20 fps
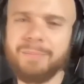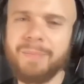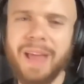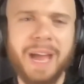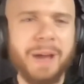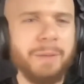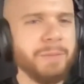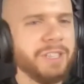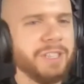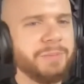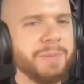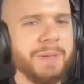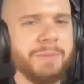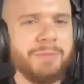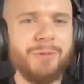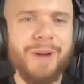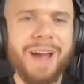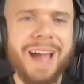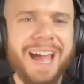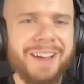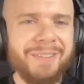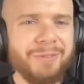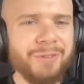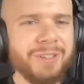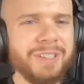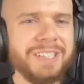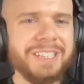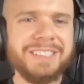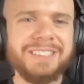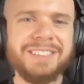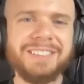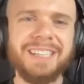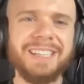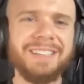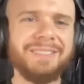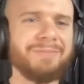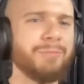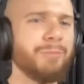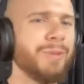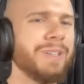How much people averaged,
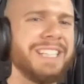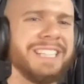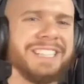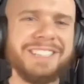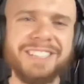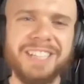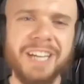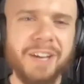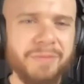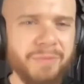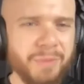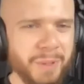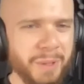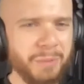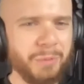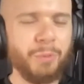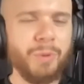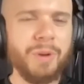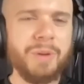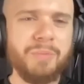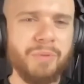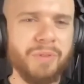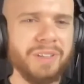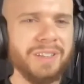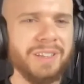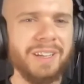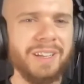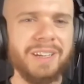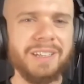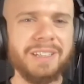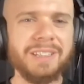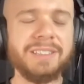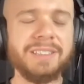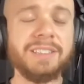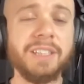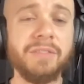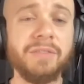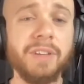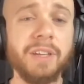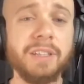what they shot from 3-point line,
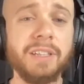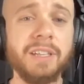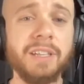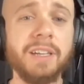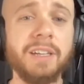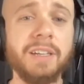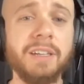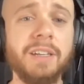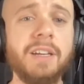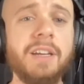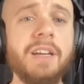stuff like that.